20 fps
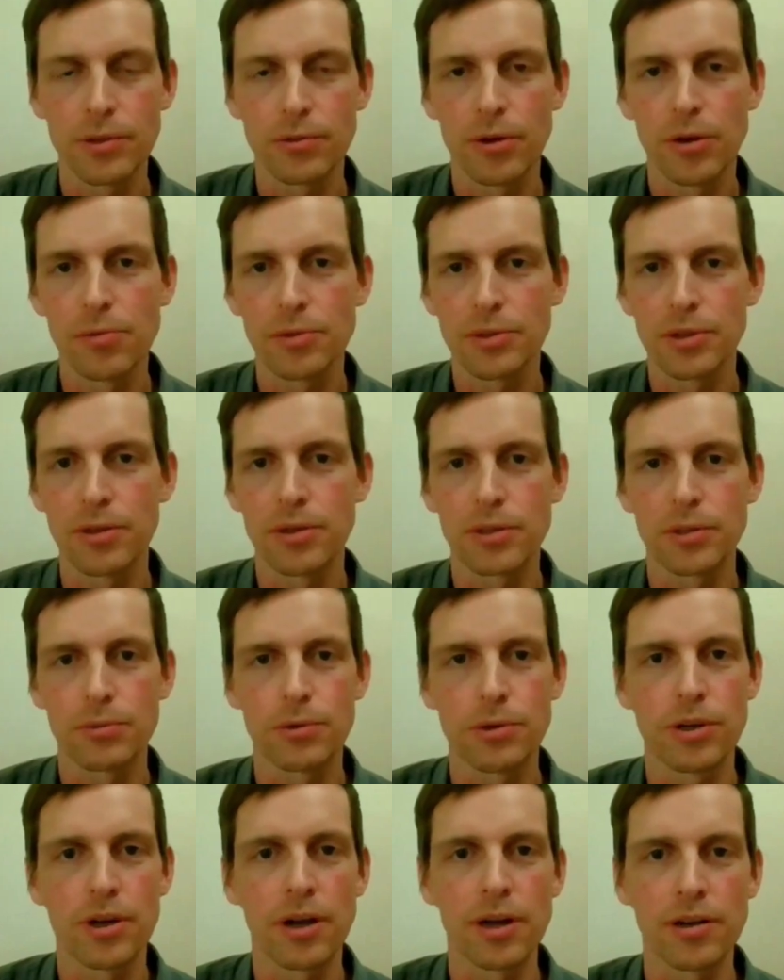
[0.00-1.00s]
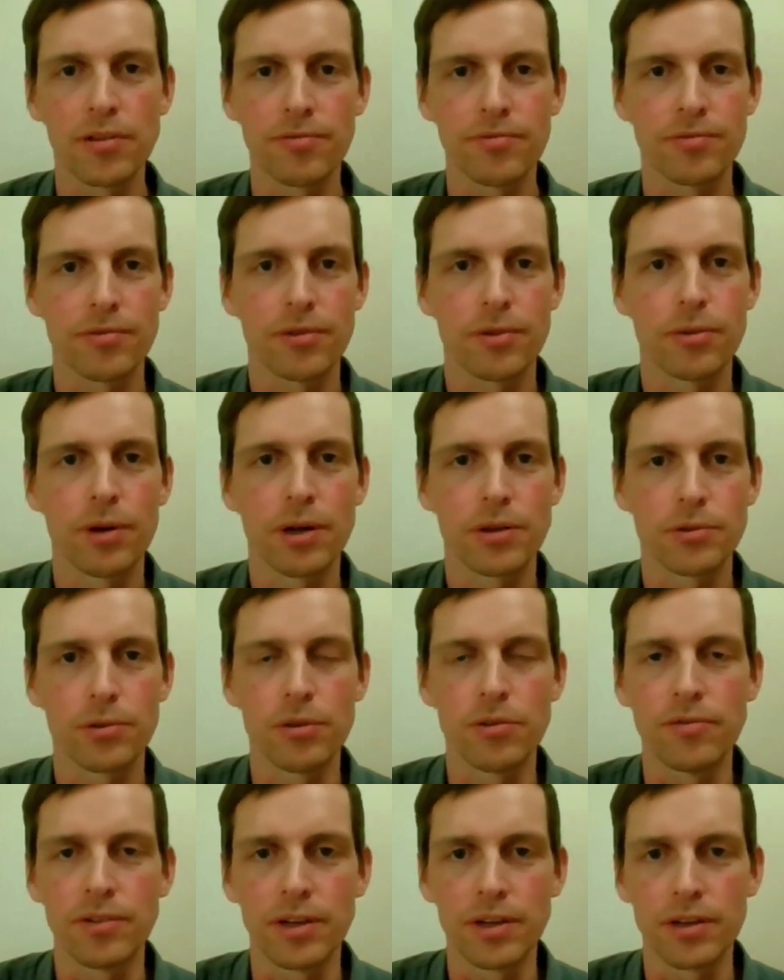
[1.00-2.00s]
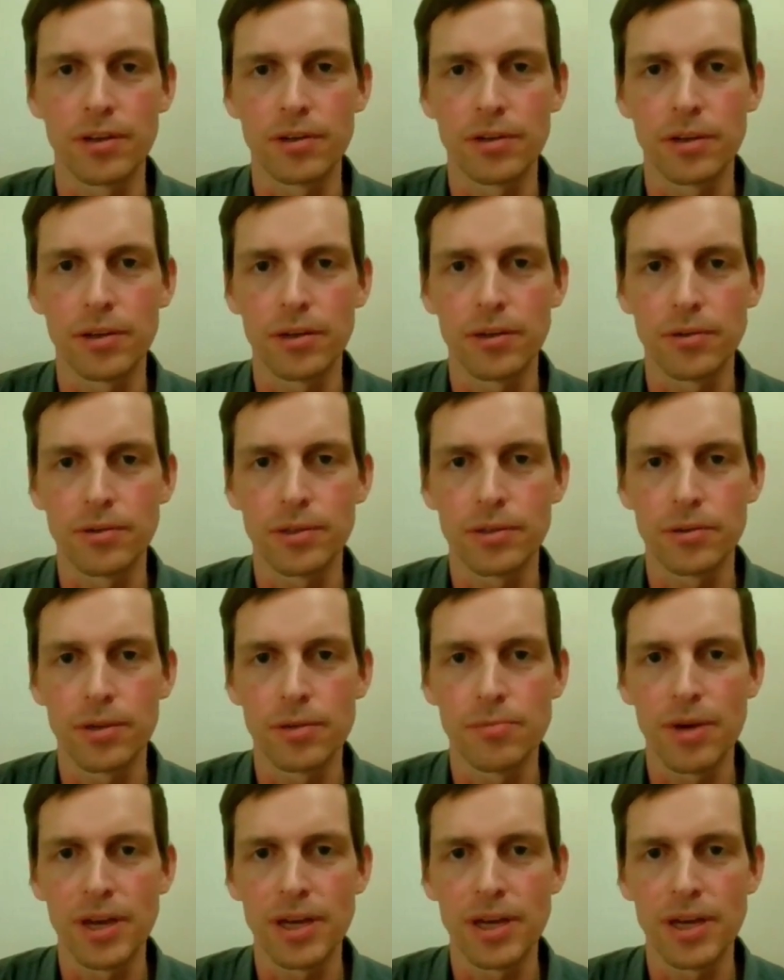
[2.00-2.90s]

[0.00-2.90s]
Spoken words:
those chromosomes will kind of cross over. So you